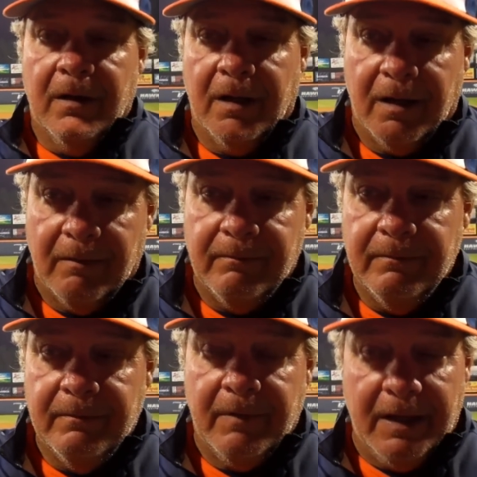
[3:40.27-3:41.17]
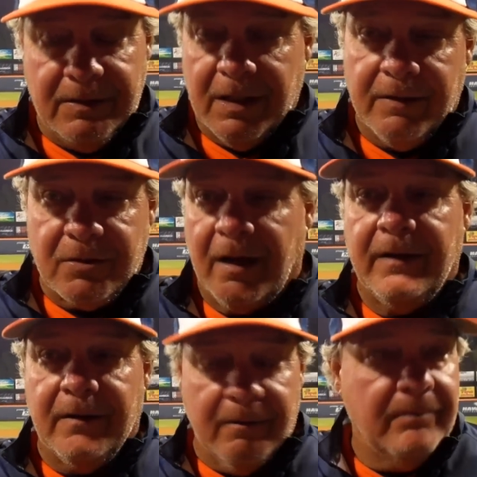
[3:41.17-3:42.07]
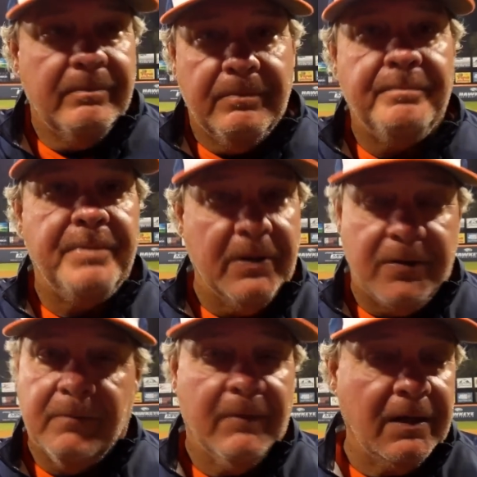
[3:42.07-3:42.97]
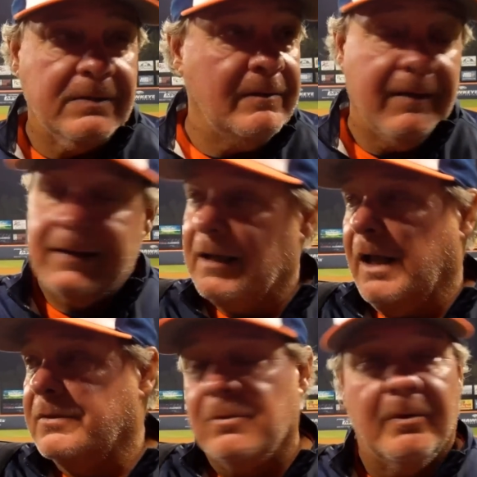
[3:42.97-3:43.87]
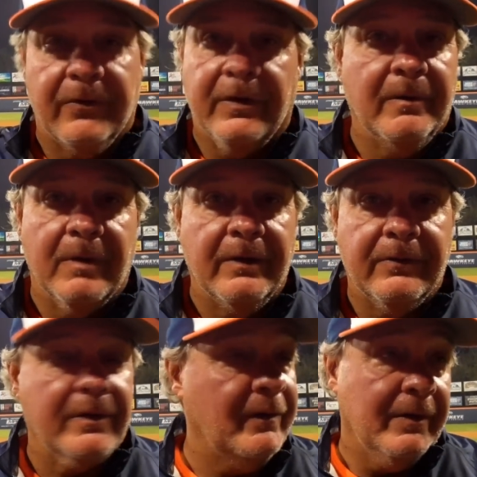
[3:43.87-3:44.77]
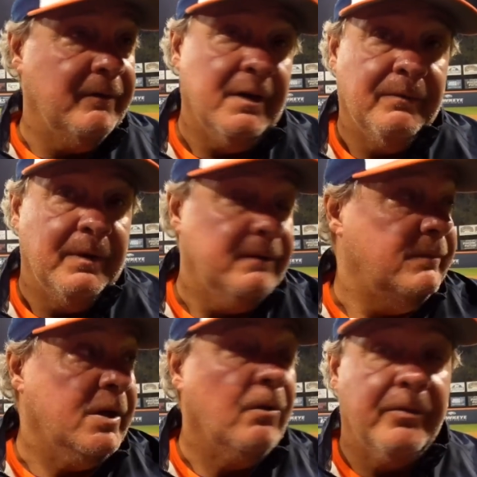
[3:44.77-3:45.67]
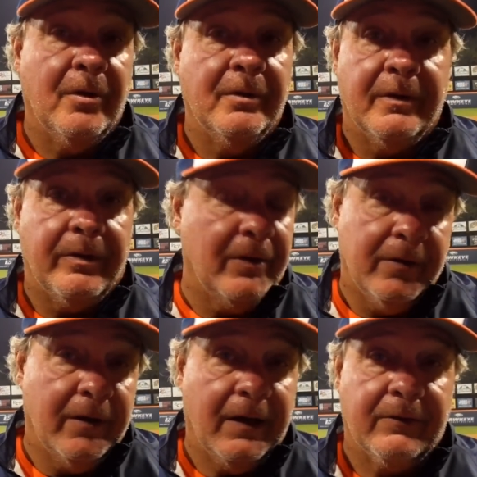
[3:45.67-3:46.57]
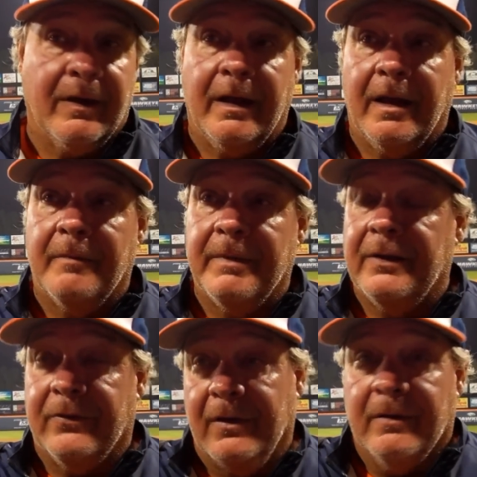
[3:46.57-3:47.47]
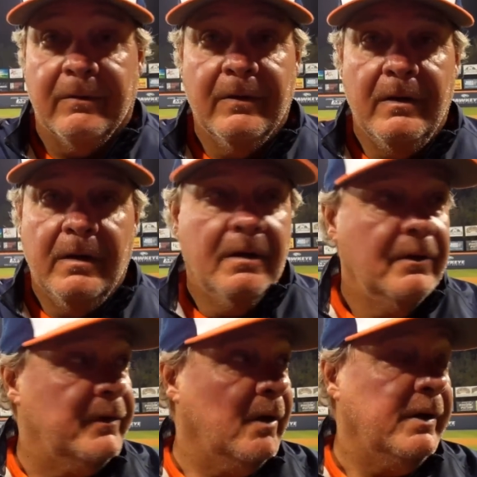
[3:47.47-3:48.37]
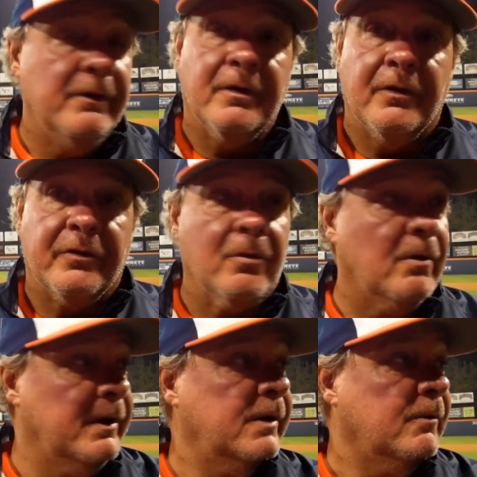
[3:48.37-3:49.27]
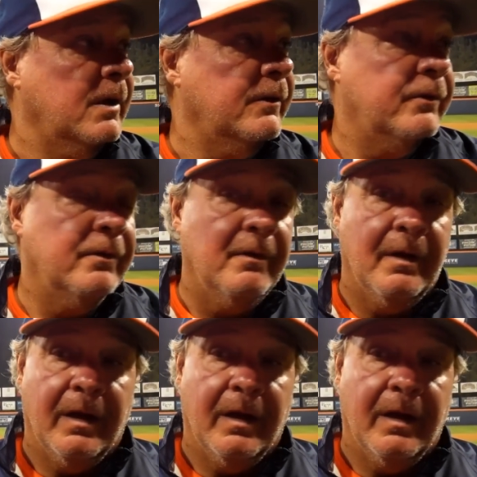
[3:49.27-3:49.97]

and AJ tried to put too much, but the guy scores anyways, because even if we don't throw it to third, the next guy got a base hit, so he's going to score anyways.